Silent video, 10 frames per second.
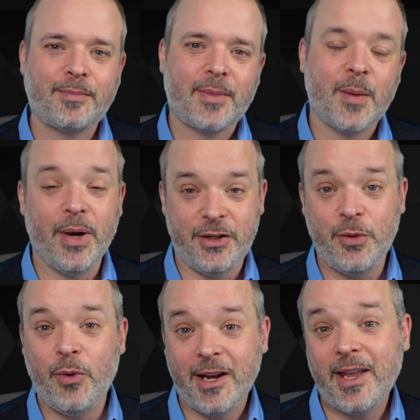But you
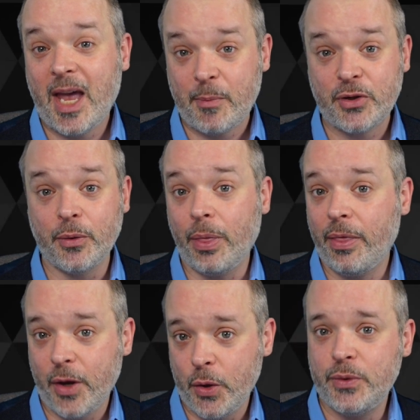want to capture
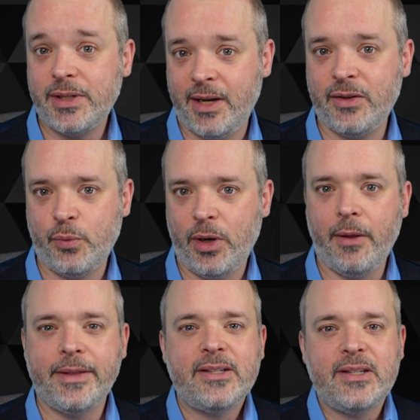those as well.
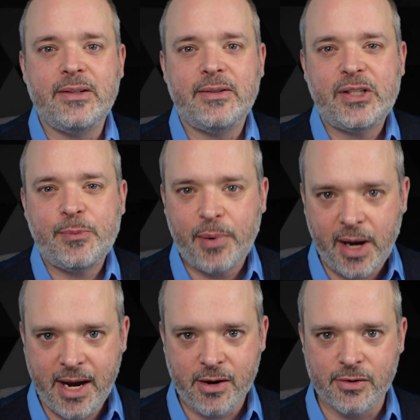This
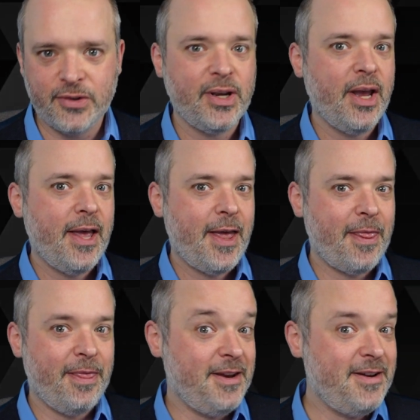inspires
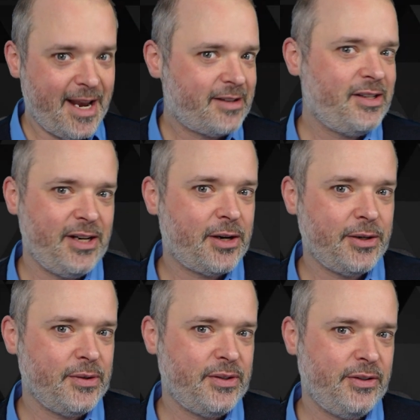the next
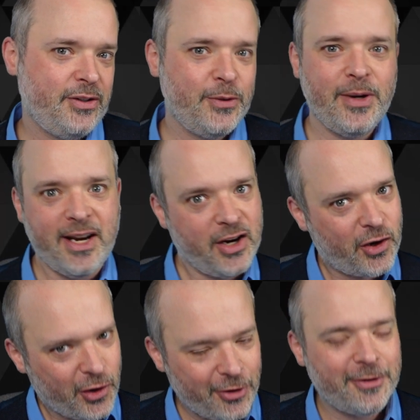scenarios to do and
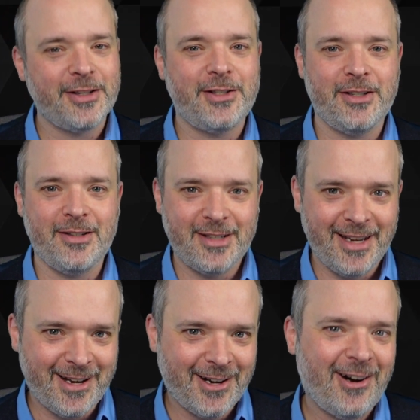encourages
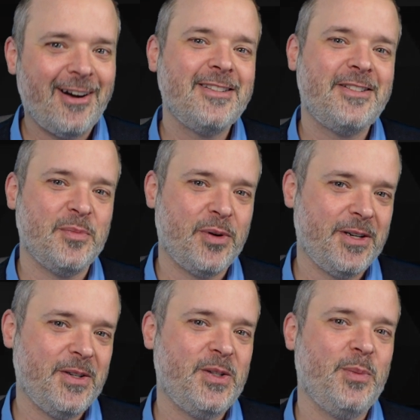a constant
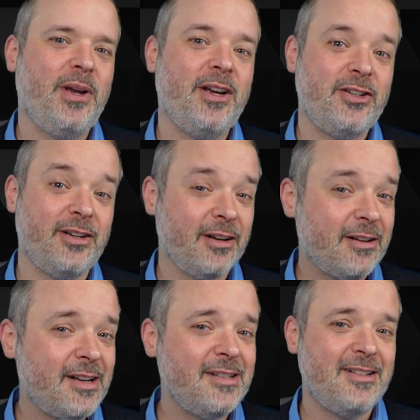participation and a
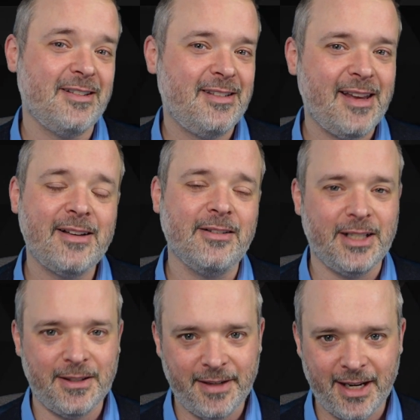constant cycle
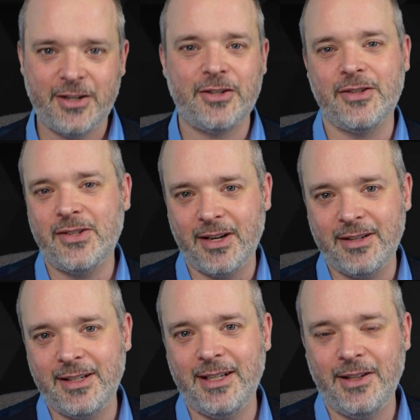of exercising in the